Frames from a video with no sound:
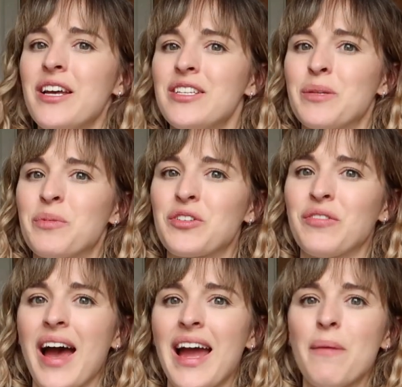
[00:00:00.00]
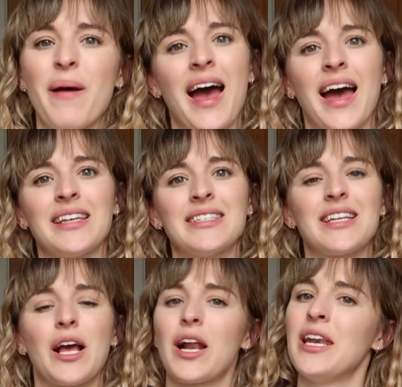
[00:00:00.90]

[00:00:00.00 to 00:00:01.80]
subscribe and